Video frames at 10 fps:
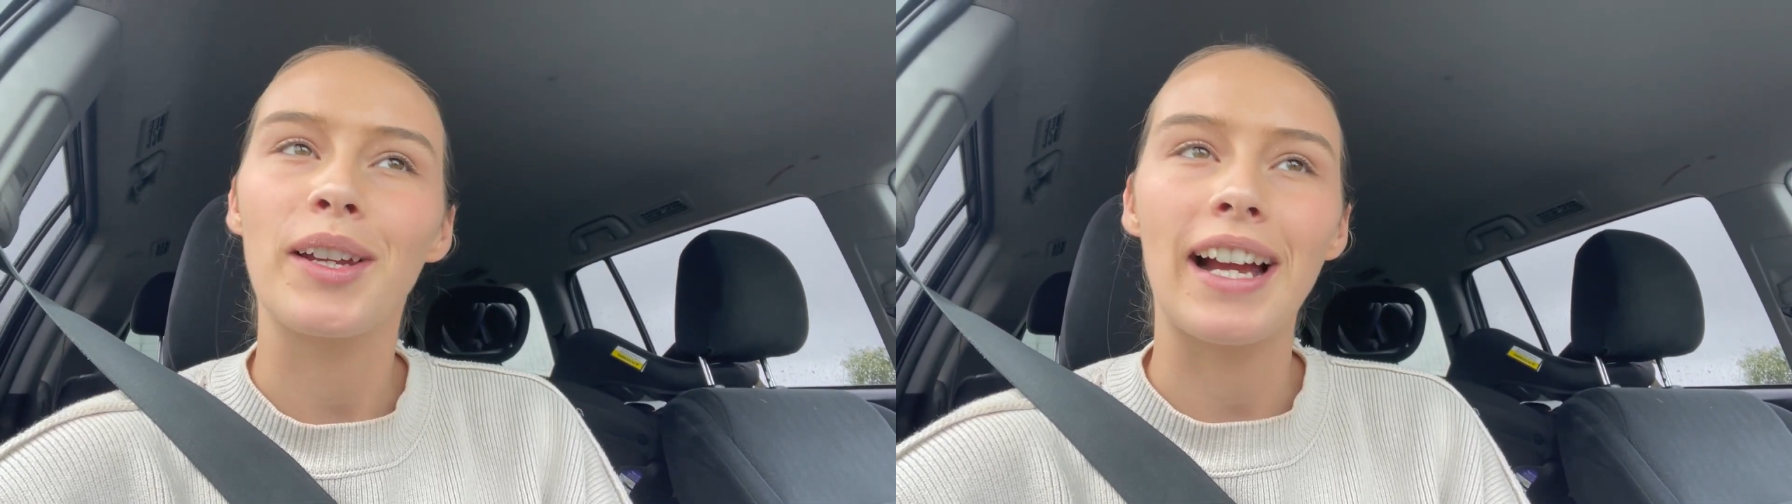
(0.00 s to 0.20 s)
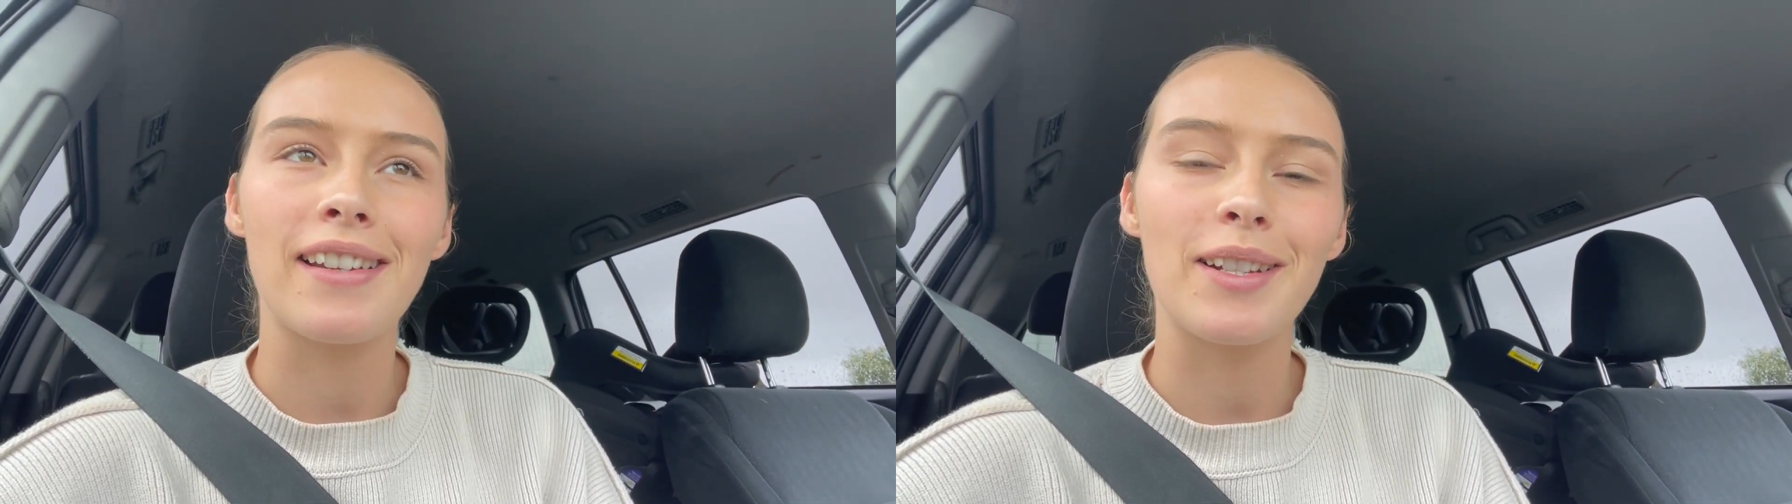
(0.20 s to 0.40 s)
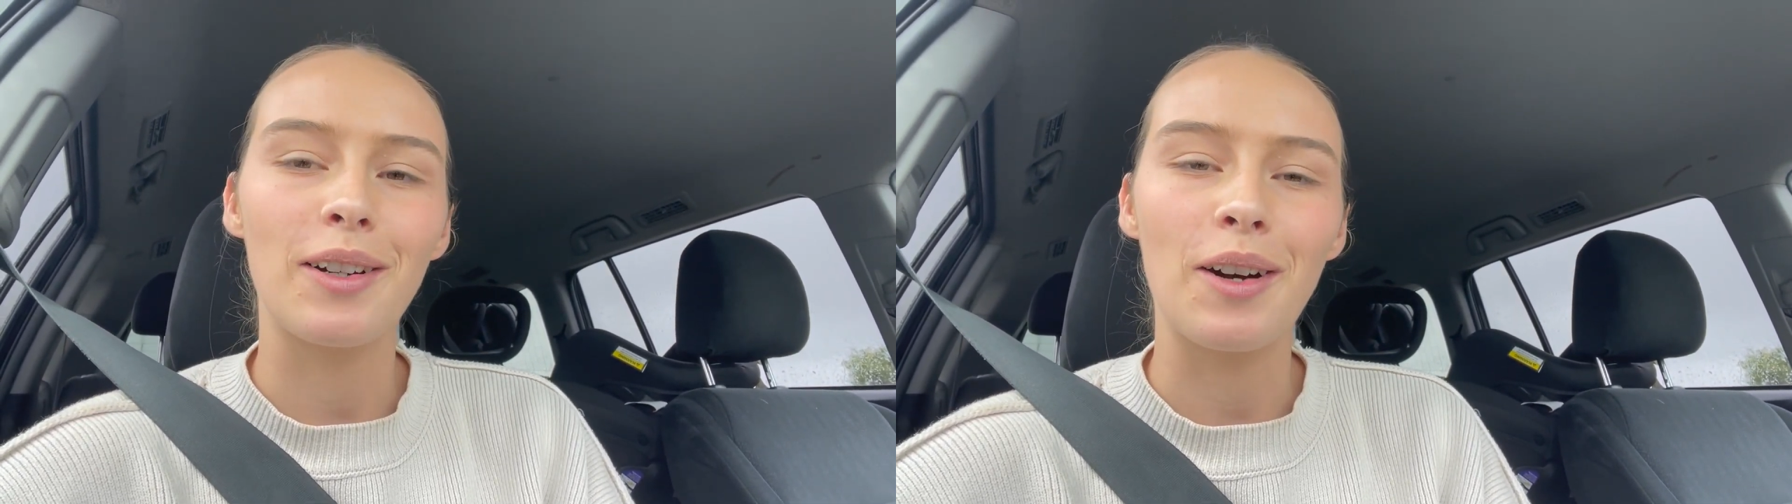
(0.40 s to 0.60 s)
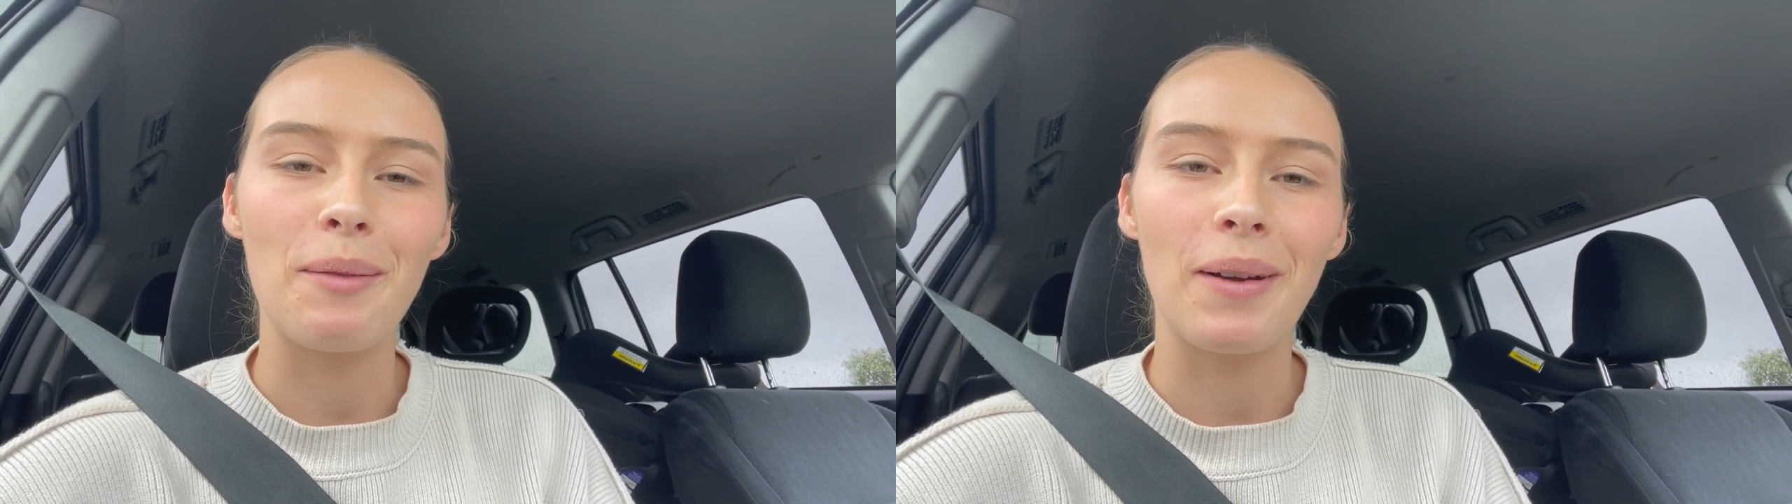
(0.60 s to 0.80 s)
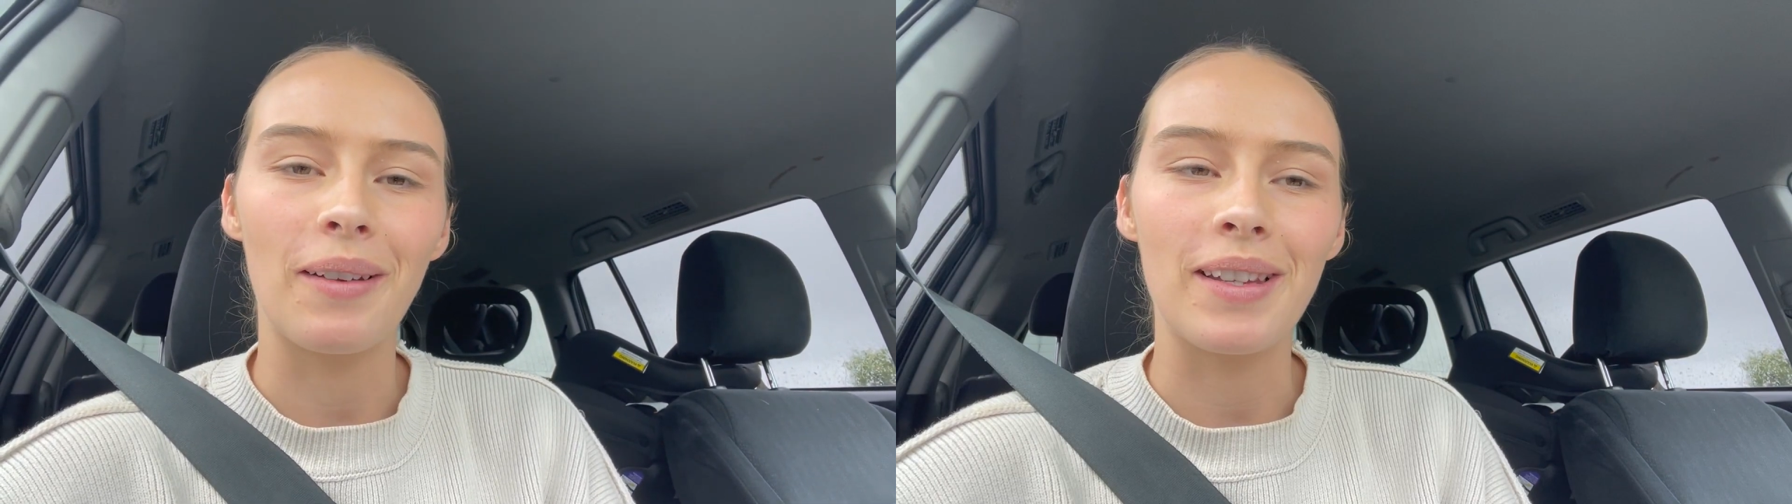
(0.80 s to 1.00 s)
we actually got
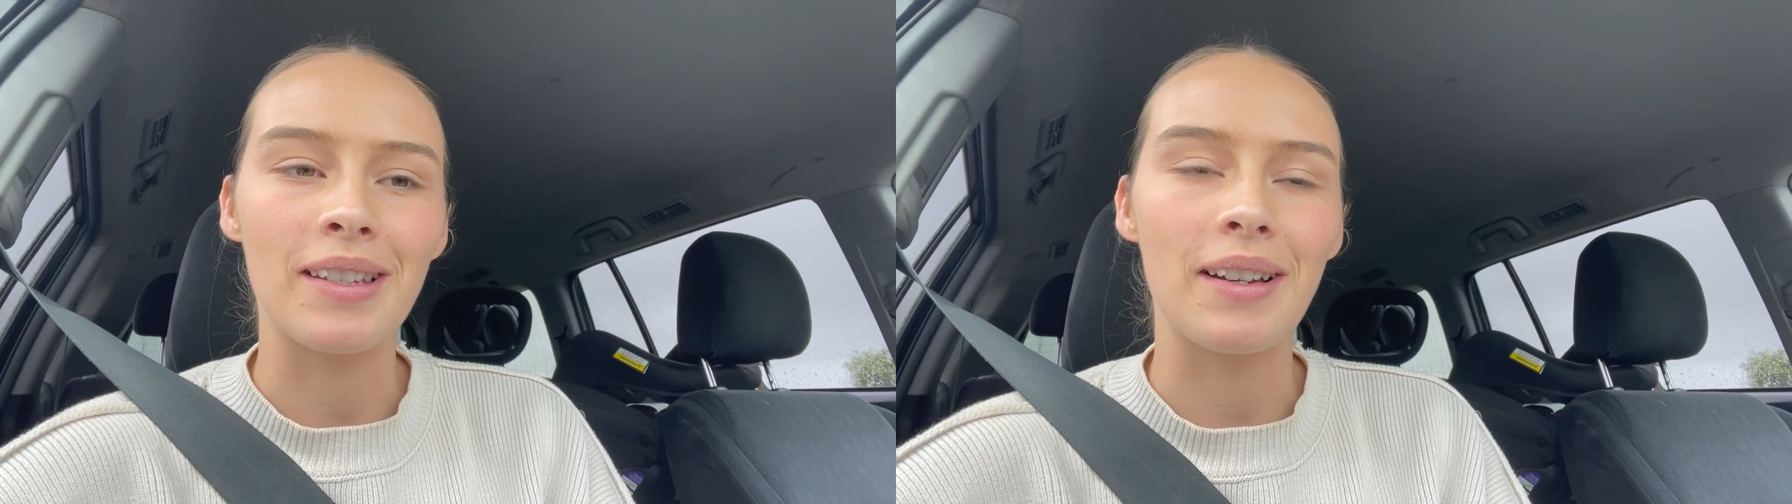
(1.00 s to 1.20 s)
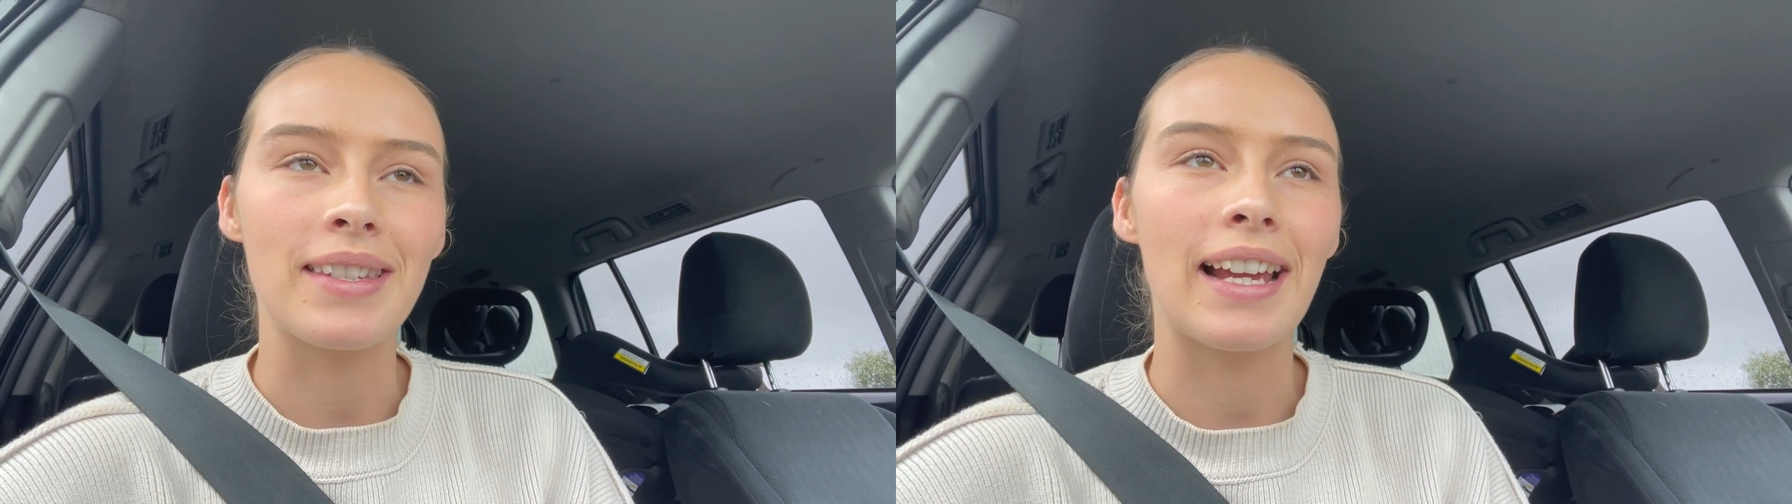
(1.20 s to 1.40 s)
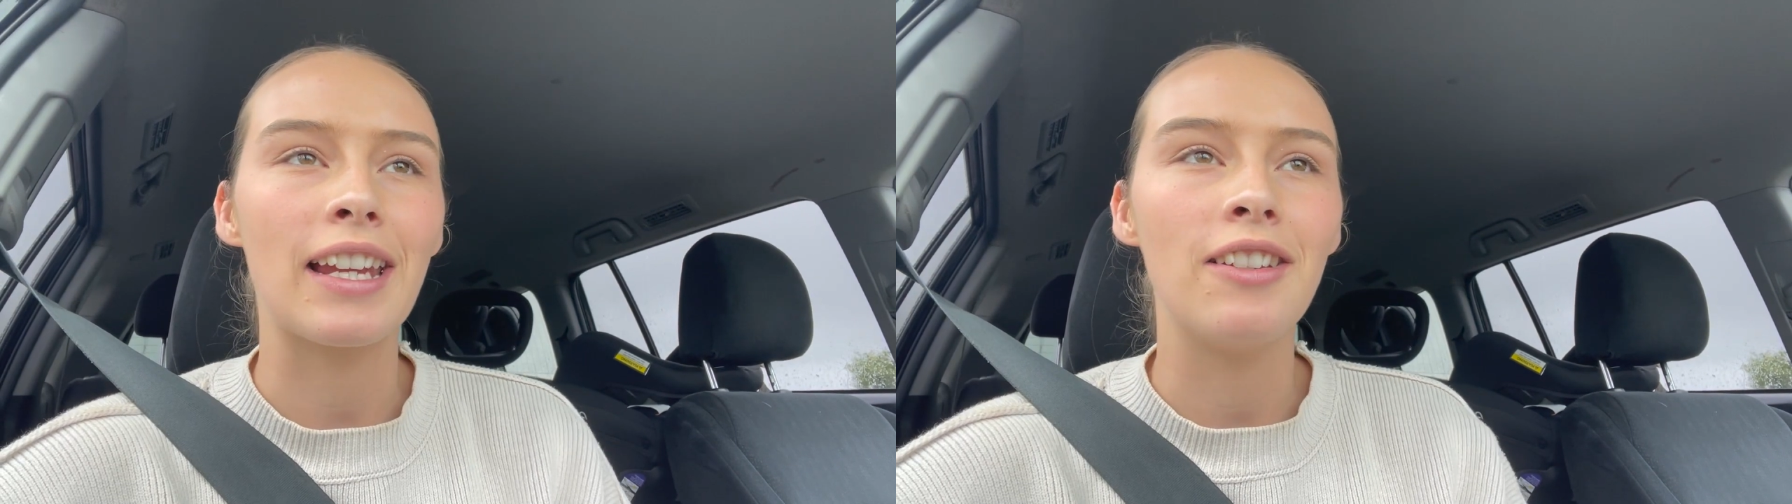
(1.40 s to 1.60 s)
home early, so I was like,